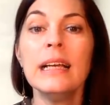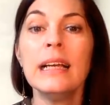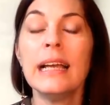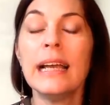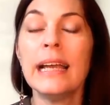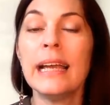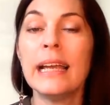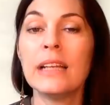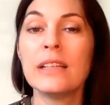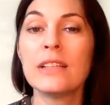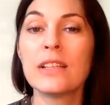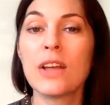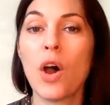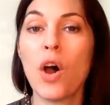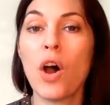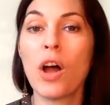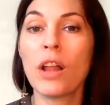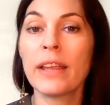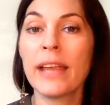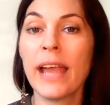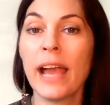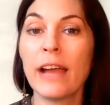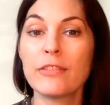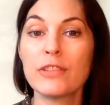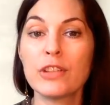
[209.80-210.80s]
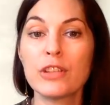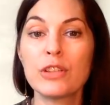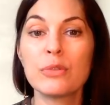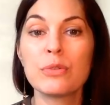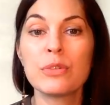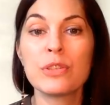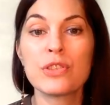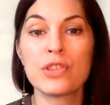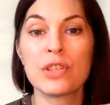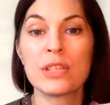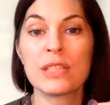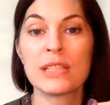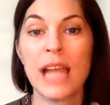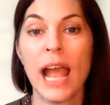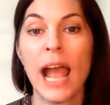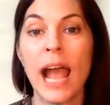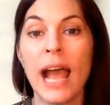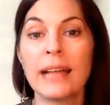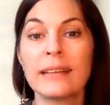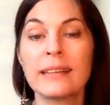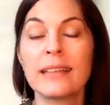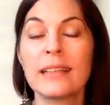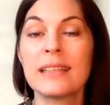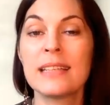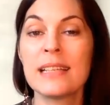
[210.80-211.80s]
And all you have to do is just
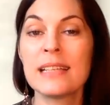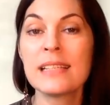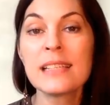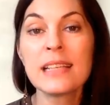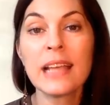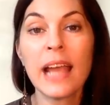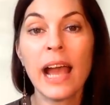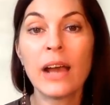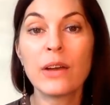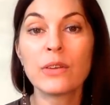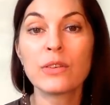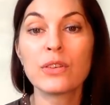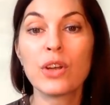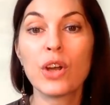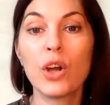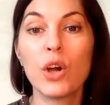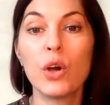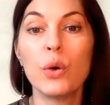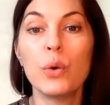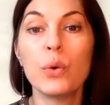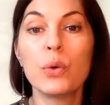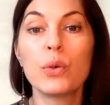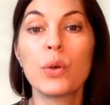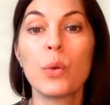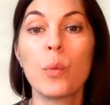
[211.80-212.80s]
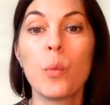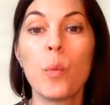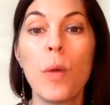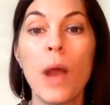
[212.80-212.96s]
add the discount code